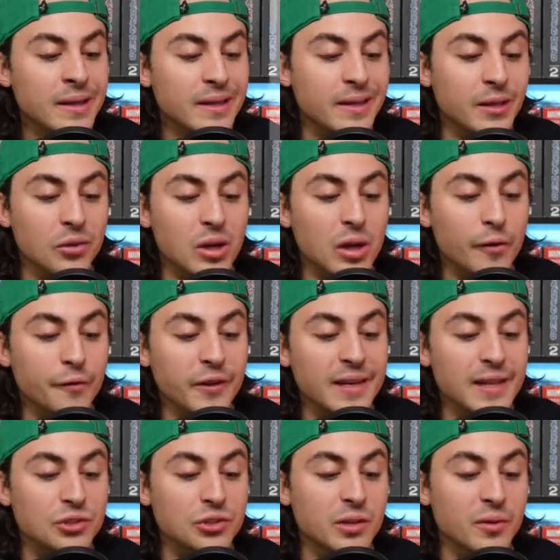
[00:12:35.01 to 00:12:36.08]
Killadelphia,
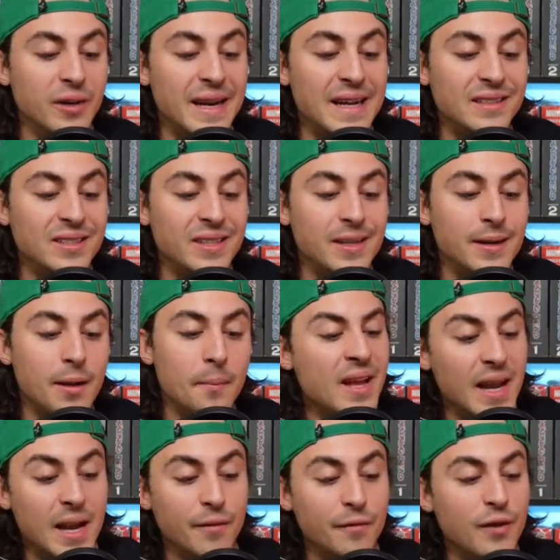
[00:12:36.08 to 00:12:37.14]
issue number 18,
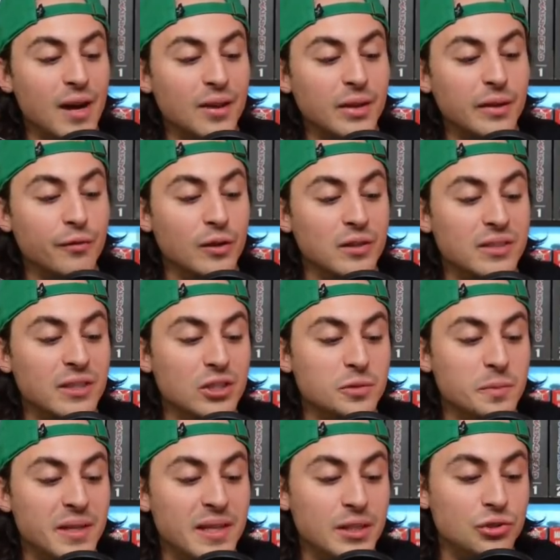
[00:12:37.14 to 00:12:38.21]
and then finally
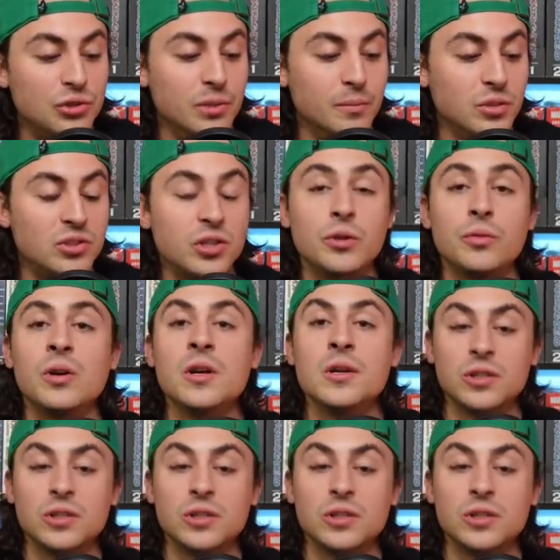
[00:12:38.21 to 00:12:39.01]
Frontiersman, issue number 2.